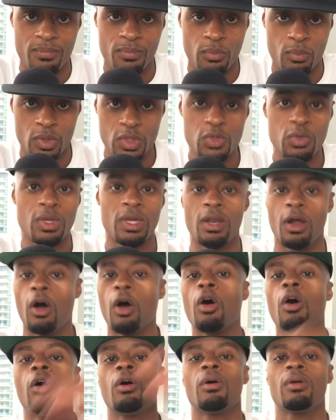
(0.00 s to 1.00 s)
Once you get
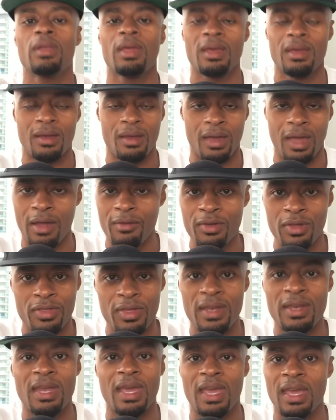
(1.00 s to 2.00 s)
all the
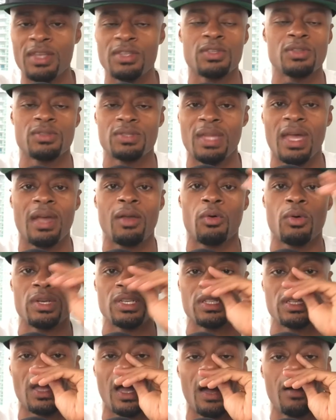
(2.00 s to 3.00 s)
everything that answers that
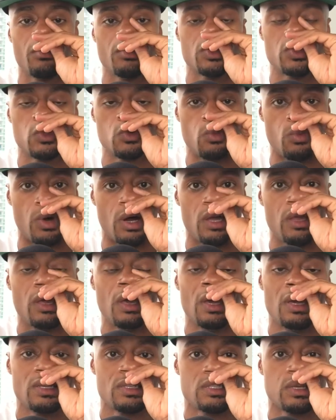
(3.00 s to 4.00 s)
question, how would you want
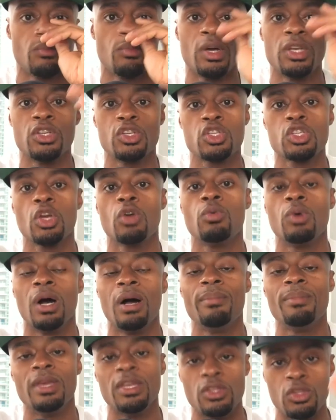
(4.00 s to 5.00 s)
someone to show
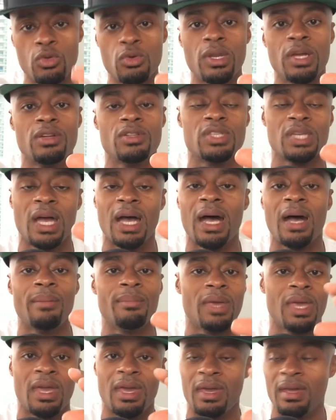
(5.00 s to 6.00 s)
up and do their
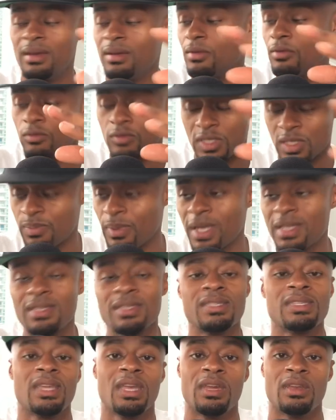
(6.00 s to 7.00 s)
job and respect the
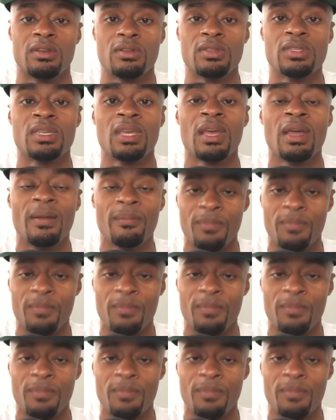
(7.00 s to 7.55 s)
standards